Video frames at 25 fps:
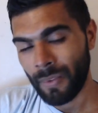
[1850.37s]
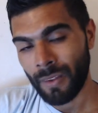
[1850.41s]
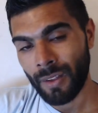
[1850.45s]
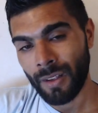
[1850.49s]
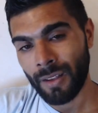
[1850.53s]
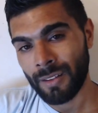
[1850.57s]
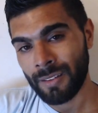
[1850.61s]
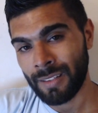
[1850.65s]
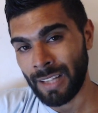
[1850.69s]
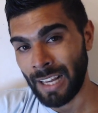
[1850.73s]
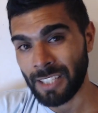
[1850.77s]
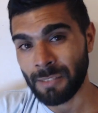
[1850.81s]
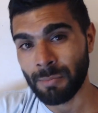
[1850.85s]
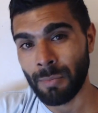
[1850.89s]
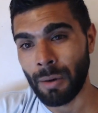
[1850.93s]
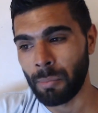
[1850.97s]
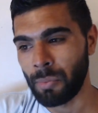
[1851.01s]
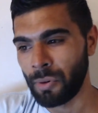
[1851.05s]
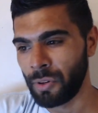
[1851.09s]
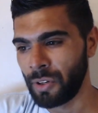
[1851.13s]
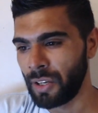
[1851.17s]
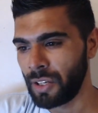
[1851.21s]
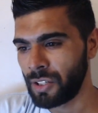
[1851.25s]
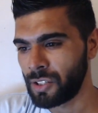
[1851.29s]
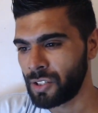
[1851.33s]
That's my
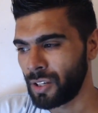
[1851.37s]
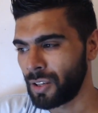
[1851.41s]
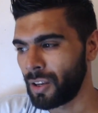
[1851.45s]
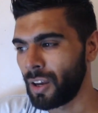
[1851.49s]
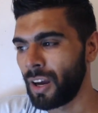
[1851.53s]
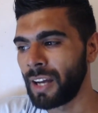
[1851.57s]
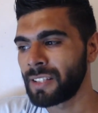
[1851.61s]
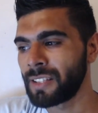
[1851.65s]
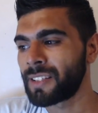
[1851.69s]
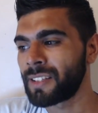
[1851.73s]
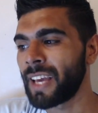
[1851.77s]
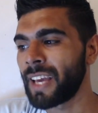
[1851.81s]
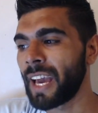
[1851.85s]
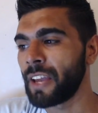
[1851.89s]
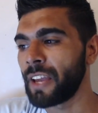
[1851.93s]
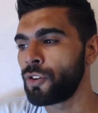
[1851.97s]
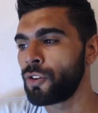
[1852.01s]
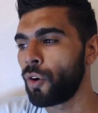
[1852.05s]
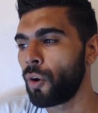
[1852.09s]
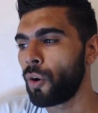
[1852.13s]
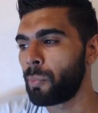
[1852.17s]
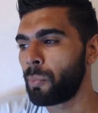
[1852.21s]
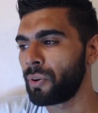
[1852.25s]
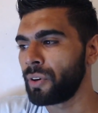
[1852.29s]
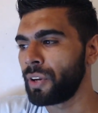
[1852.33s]
prediction, guys. Get
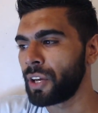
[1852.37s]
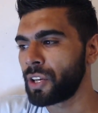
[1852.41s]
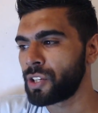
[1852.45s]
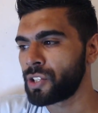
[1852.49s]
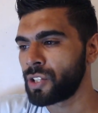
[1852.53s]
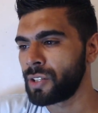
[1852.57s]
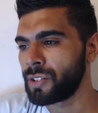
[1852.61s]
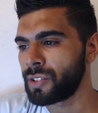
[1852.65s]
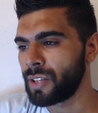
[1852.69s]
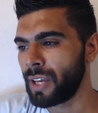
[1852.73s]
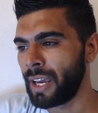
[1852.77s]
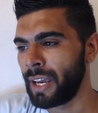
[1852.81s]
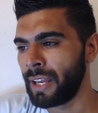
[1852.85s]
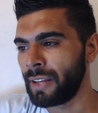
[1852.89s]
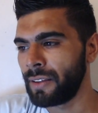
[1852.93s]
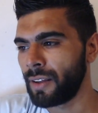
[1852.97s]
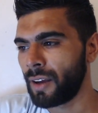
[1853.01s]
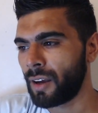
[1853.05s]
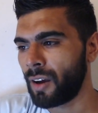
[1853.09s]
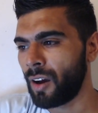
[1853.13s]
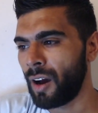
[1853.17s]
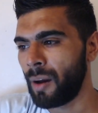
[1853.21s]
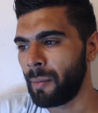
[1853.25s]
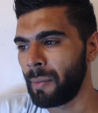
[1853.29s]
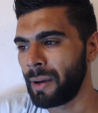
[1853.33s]
your predictions in the
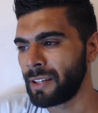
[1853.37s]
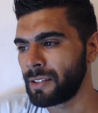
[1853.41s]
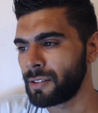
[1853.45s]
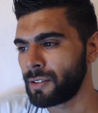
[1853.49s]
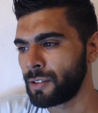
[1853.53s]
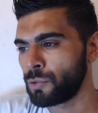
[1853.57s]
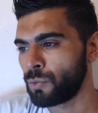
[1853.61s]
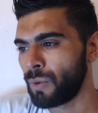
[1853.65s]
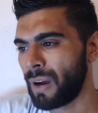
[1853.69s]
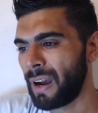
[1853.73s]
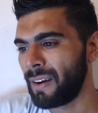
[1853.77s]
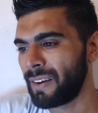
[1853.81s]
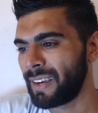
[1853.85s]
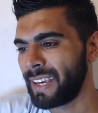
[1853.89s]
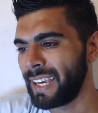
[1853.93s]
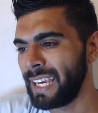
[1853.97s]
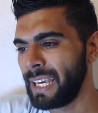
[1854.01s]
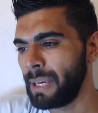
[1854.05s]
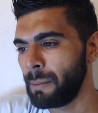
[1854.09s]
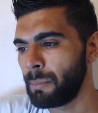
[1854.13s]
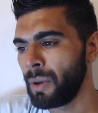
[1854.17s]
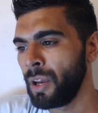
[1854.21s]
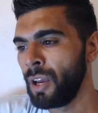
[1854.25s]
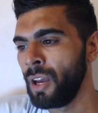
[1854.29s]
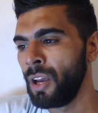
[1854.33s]
comments as well.
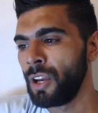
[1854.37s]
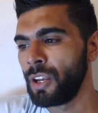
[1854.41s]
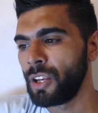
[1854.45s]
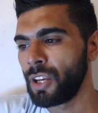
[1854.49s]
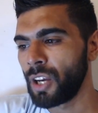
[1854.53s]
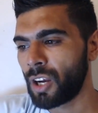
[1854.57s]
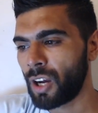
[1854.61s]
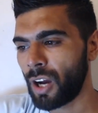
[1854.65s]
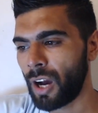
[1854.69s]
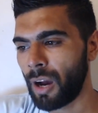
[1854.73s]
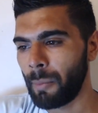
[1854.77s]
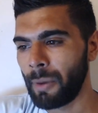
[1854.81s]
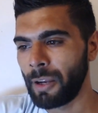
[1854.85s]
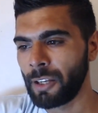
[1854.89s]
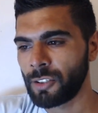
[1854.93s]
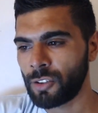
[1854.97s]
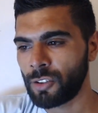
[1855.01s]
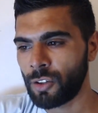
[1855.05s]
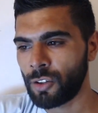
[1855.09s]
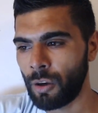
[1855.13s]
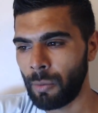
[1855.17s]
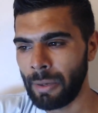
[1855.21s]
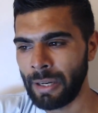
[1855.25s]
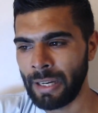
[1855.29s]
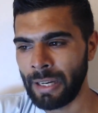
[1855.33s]
Keep your comments
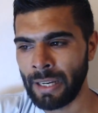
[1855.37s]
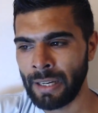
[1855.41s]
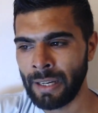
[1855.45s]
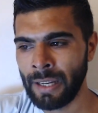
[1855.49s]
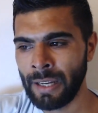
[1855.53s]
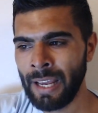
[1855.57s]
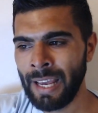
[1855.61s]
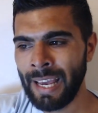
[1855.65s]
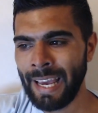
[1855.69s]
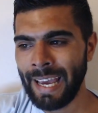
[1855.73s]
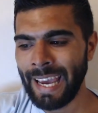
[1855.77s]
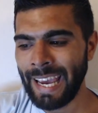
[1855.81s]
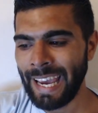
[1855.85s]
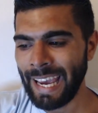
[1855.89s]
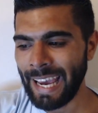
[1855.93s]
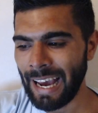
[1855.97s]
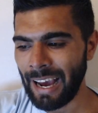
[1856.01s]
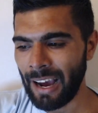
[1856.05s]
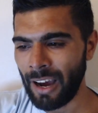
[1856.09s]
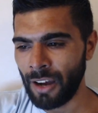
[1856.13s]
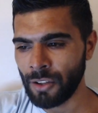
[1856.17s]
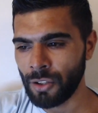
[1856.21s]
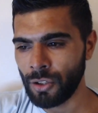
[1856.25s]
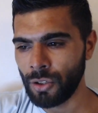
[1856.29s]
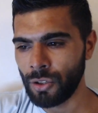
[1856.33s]
coming in here
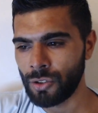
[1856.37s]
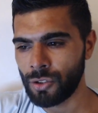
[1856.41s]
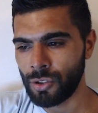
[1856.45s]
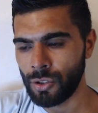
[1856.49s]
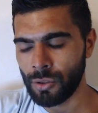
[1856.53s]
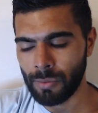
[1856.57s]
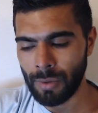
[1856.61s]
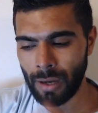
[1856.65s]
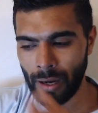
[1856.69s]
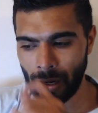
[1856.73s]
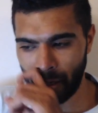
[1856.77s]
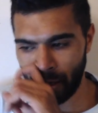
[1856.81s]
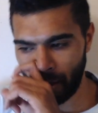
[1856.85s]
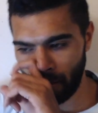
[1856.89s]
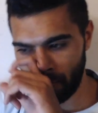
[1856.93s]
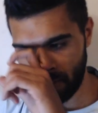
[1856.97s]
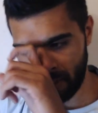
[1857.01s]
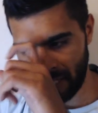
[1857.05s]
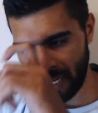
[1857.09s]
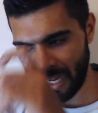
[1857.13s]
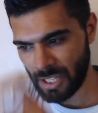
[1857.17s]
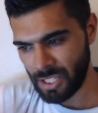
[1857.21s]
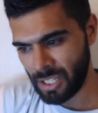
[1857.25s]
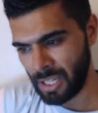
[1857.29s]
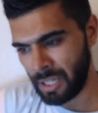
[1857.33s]
on
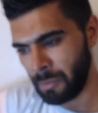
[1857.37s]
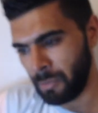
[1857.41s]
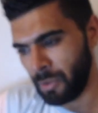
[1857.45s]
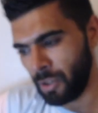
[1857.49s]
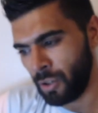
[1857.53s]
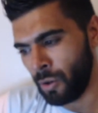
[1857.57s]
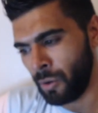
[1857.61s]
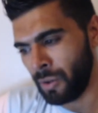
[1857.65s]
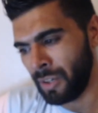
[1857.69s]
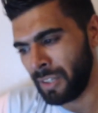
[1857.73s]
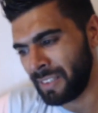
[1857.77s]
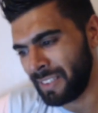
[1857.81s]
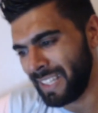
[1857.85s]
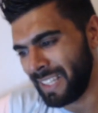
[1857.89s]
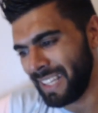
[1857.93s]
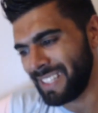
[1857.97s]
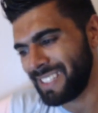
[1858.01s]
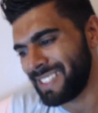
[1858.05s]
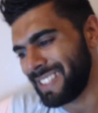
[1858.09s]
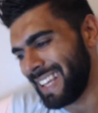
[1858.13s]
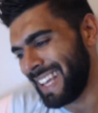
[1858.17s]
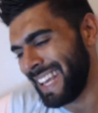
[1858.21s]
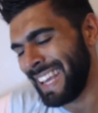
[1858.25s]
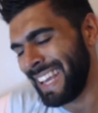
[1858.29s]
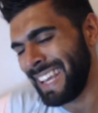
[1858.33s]
youtube.com/AdamMcKola.
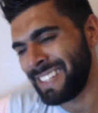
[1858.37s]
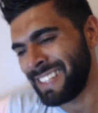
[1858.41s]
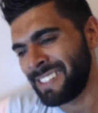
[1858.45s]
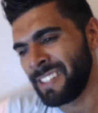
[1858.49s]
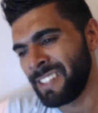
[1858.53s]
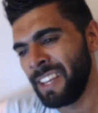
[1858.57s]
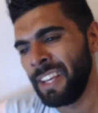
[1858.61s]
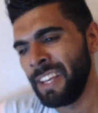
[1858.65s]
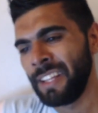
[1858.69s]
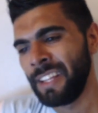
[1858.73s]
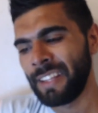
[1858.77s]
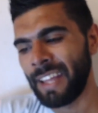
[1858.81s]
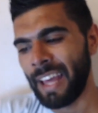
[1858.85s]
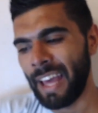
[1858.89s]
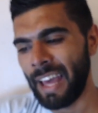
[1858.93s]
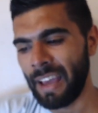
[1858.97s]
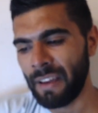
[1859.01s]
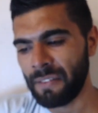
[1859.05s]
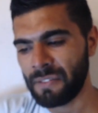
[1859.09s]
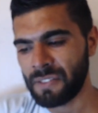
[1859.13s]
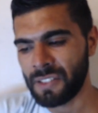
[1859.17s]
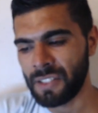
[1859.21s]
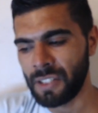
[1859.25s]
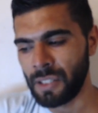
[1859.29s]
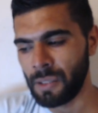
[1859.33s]
This is the
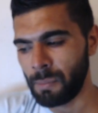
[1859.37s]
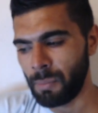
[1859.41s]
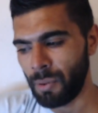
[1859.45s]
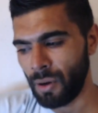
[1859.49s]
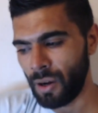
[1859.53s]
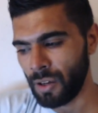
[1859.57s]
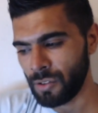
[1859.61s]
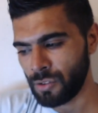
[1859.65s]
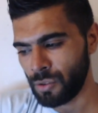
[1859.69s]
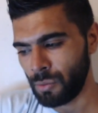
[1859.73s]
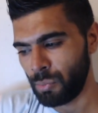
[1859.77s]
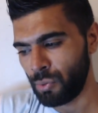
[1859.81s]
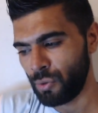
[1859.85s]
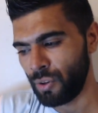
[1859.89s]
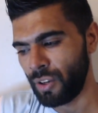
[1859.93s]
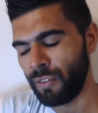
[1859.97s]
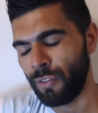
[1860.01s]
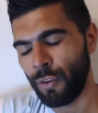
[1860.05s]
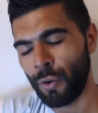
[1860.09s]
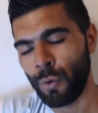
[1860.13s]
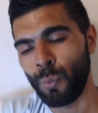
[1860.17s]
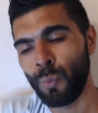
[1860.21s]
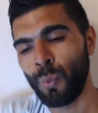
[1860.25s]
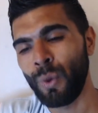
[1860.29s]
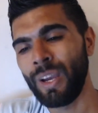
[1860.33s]
FC Basel
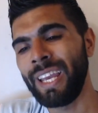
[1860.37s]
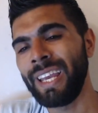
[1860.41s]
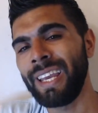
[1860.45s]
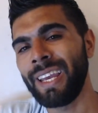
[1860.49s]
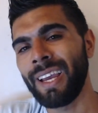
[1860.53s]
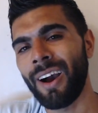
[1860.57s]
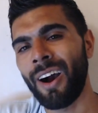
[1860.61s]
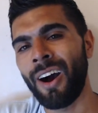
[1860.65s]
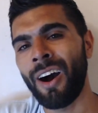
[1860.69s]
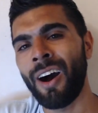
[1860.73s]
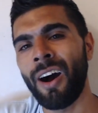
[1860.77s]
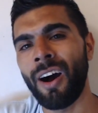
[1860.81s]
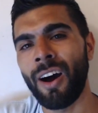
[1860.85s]
preview. We are